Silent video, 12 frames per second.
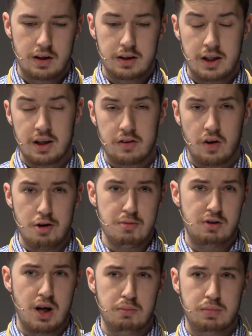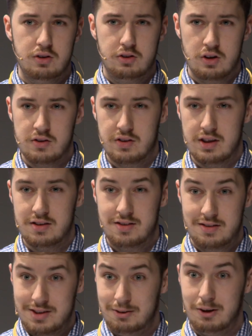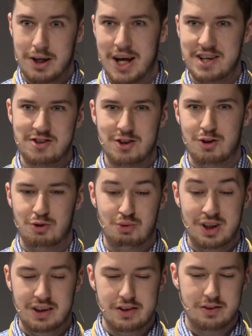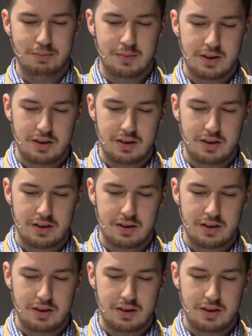And the Egg Timer app shows that it's still OK to use realism.